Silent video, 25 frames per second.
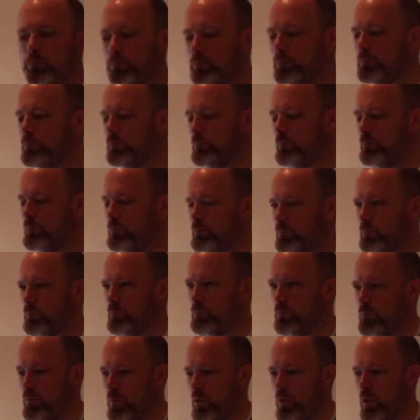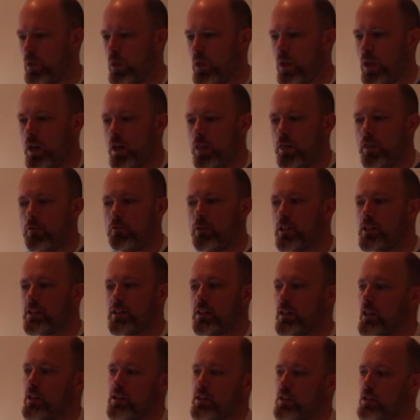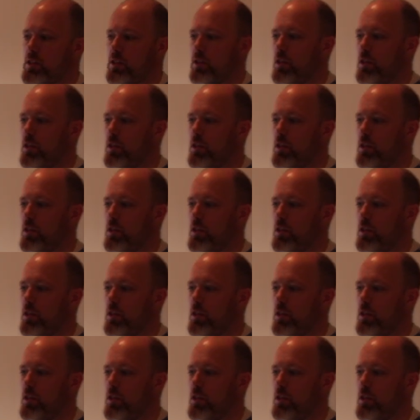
And the reason is